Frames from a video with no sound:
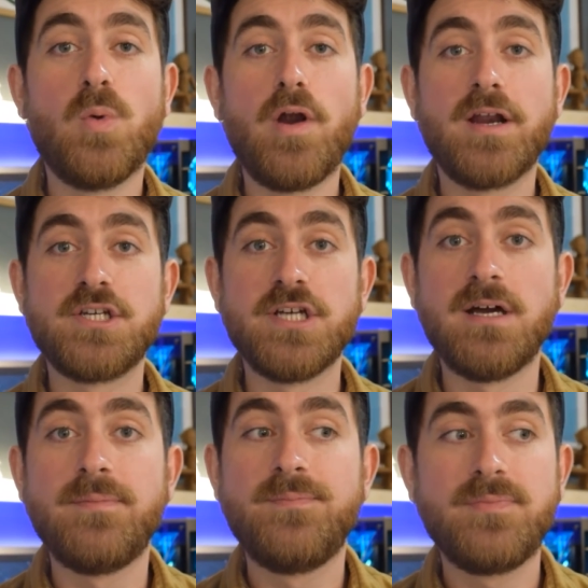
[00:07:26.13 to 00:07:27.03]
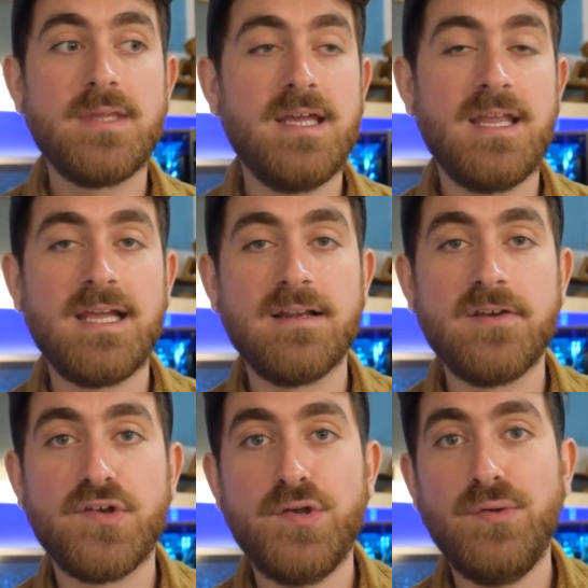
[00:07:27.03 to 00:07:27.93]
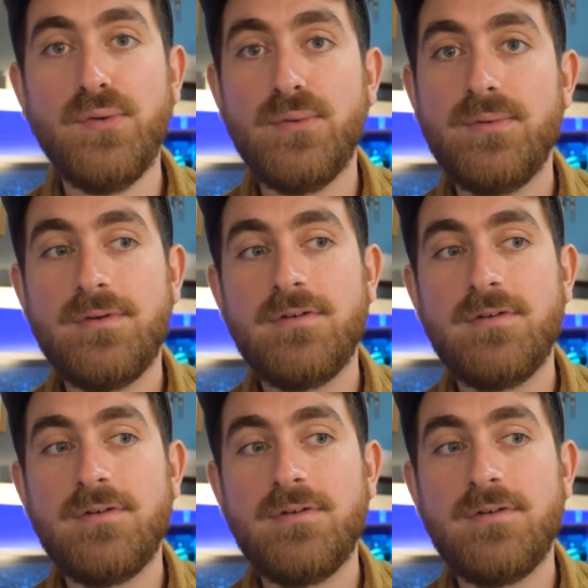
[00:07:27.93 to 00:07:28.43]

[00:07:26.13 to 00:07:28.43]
Warwickshire in England who